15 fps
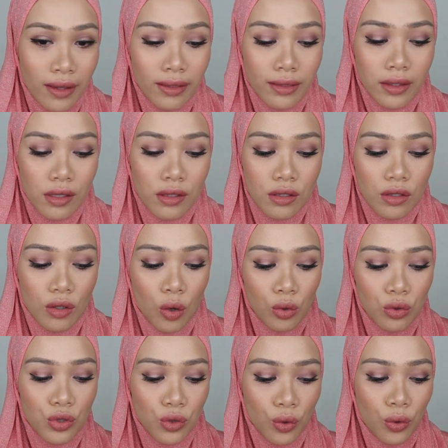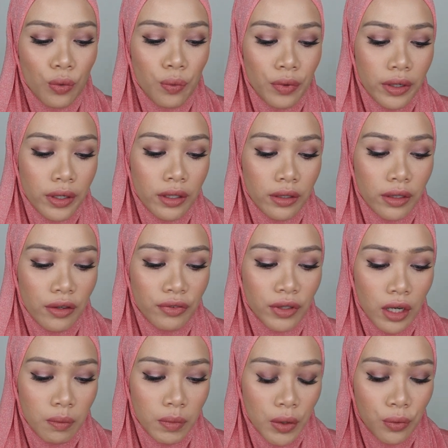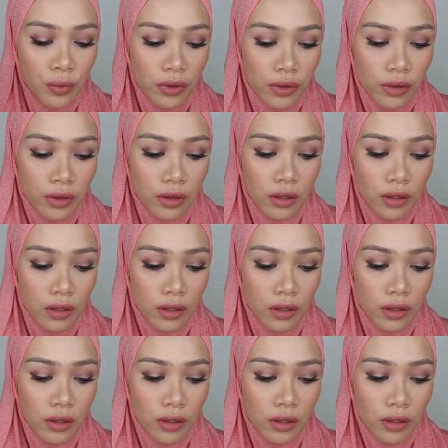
And this O2O brand have come up with